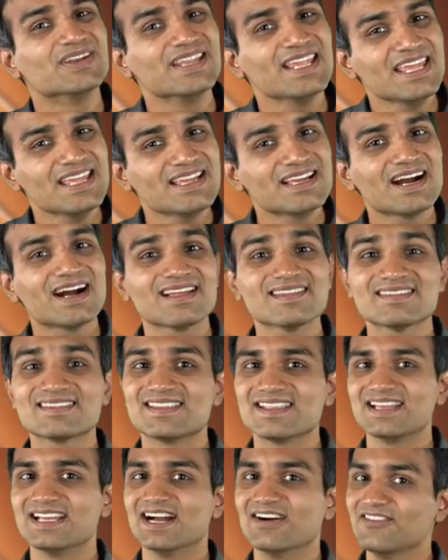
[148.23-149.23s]
recast
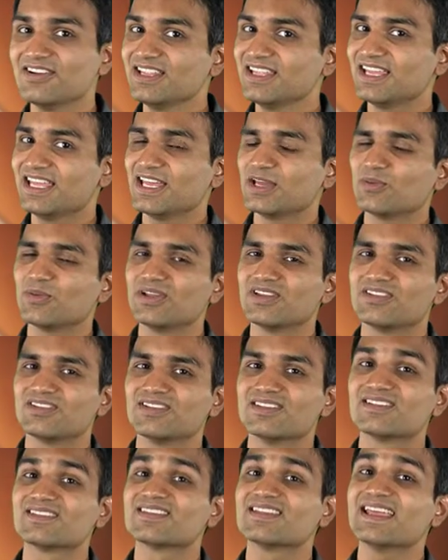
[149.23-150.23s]
the governing
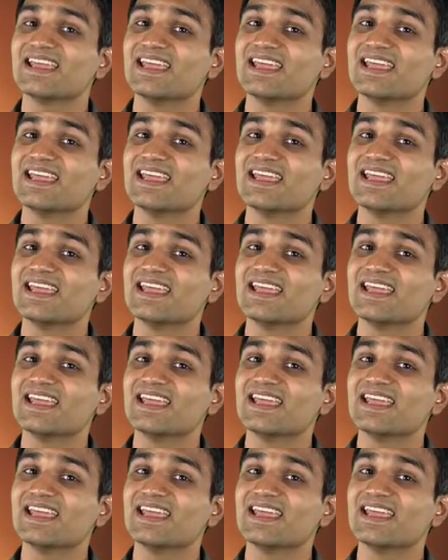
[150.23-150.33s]
equations